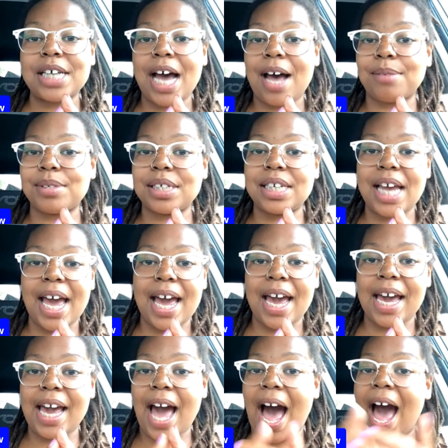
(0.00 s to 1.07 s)
3 times a
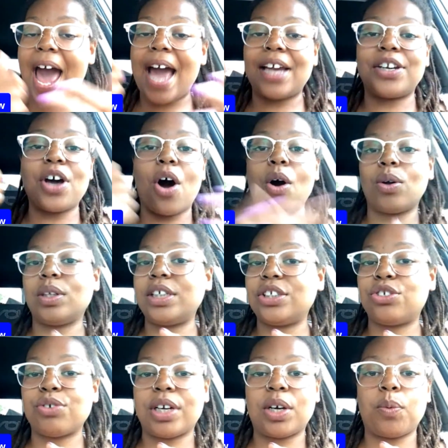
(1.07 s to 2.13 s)
day. I had to
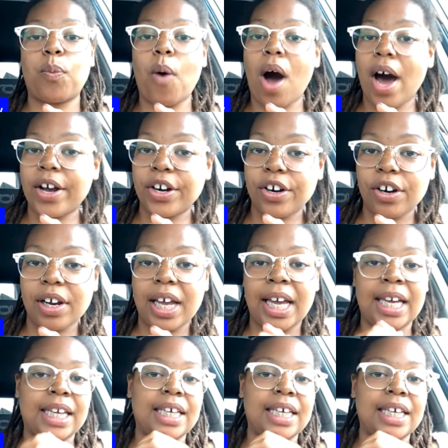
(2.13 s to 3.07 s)
only drink water